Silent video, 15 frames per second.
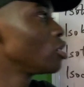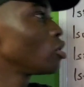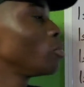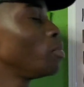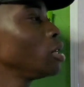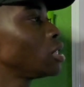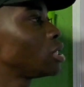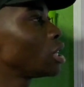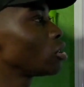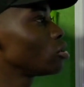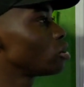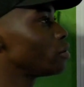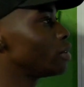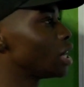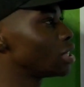So please take note
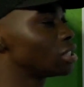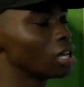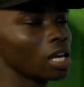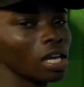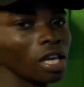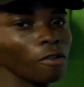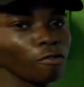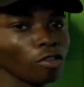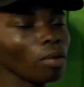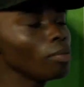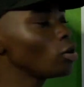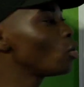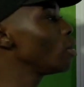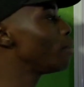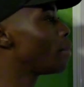of that. If you don't
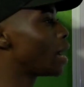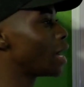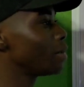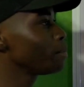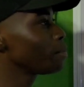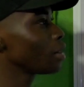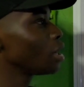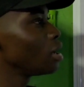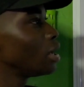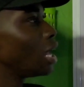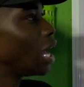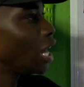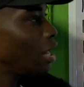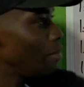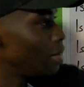know whereby
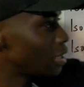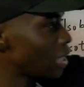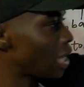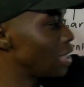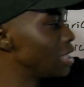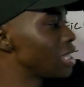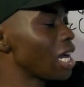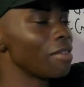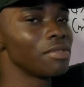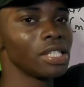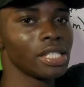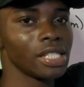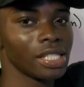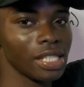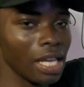elements like this have the
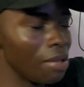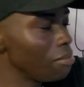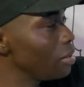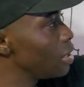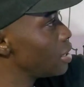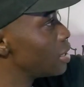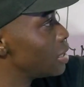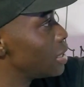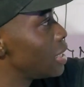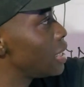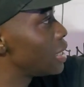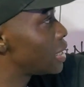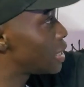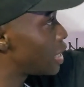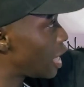
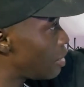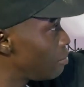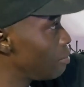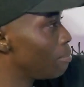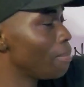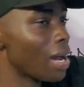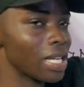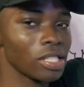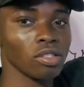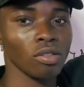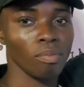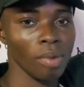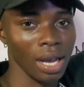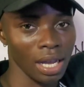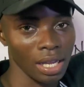same mass
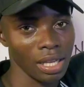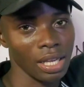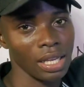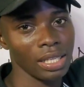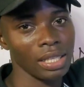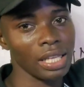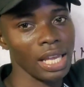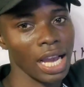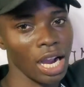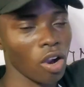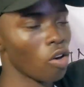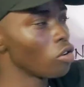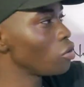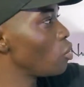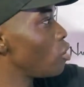number, they are
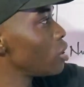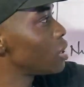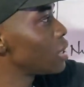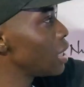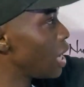called what?